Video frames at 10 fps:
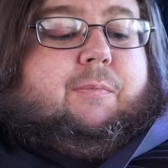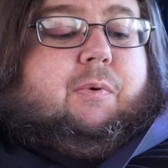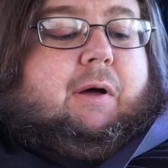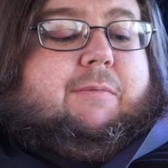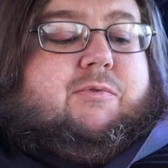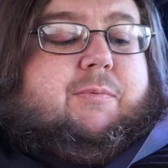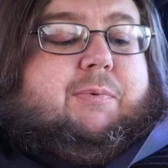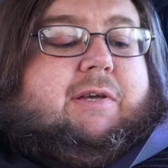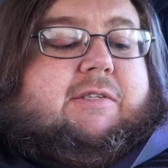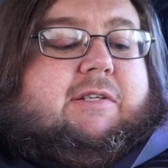problems
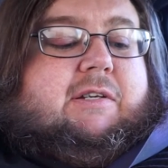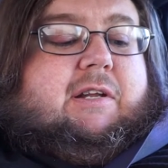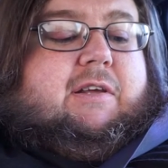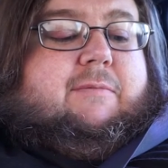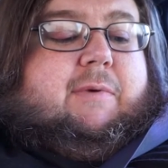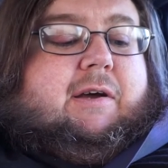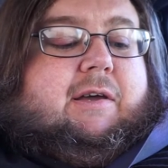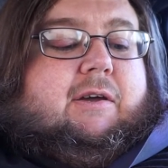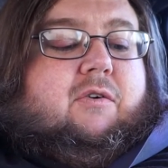replacing any of my